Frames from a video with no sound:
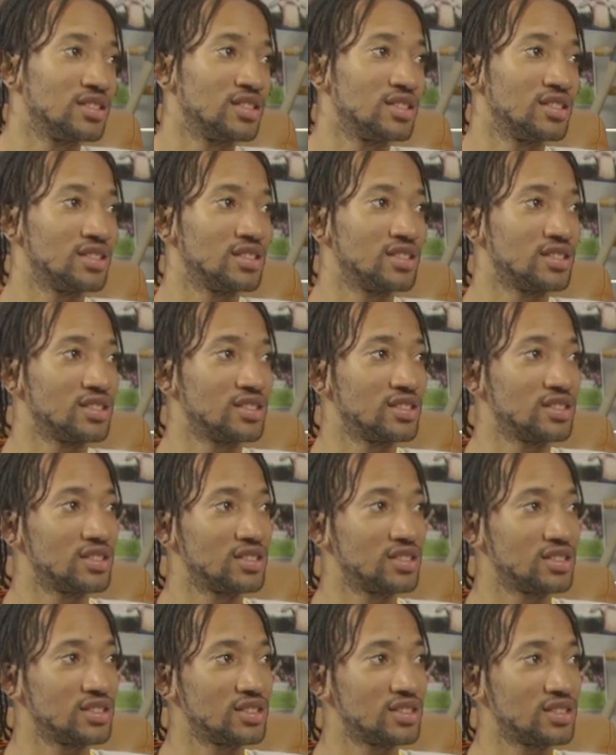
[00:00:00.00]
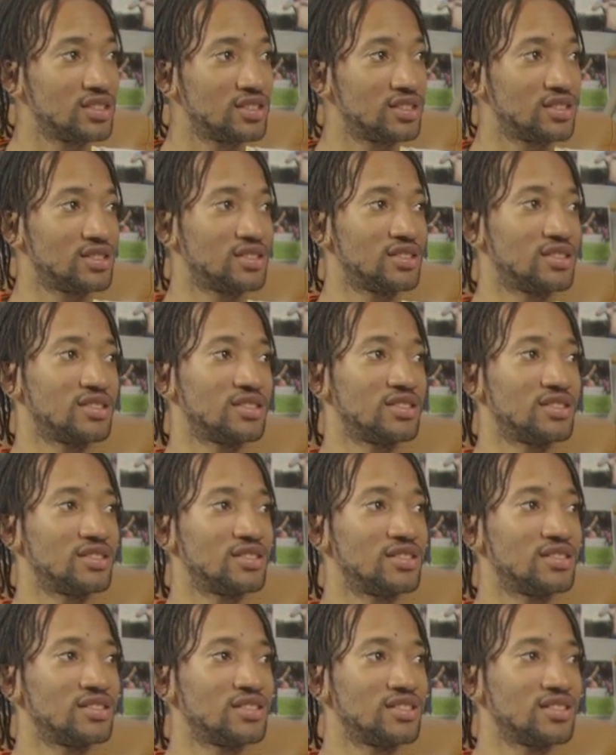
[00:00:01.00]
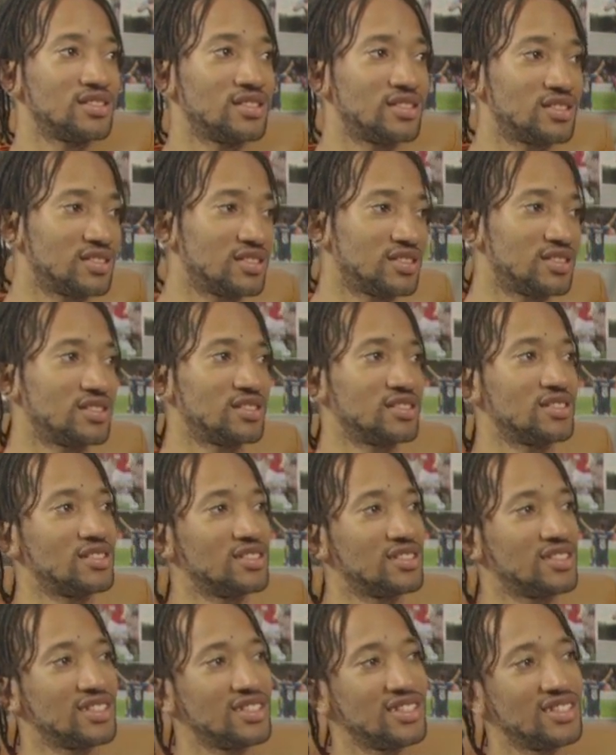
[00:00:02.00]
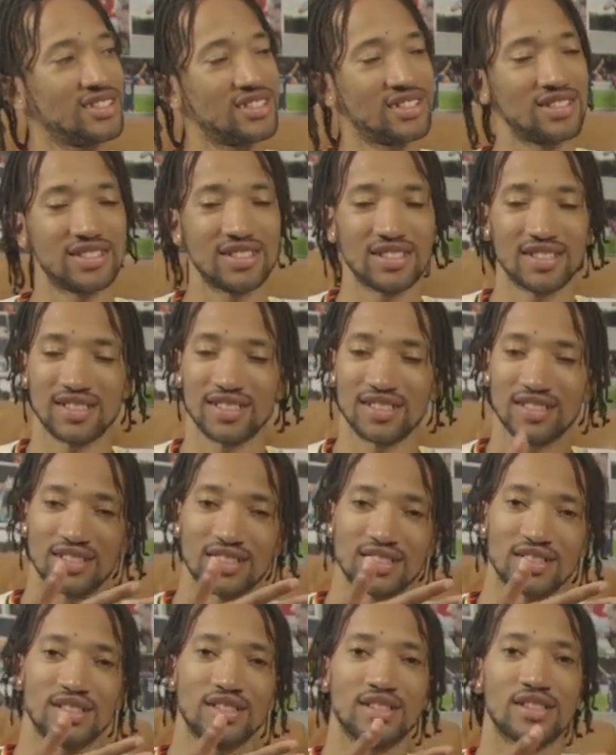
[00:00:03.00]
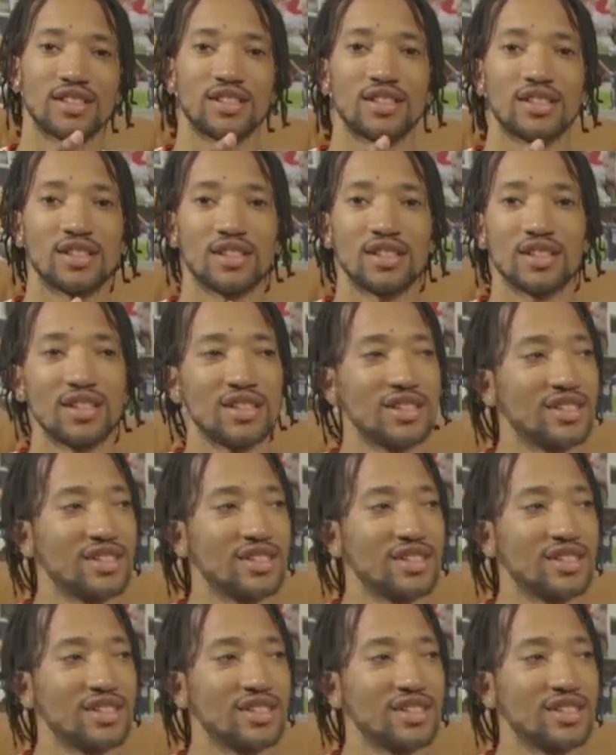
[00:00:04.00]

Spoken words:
No words are spoken by the person on screen.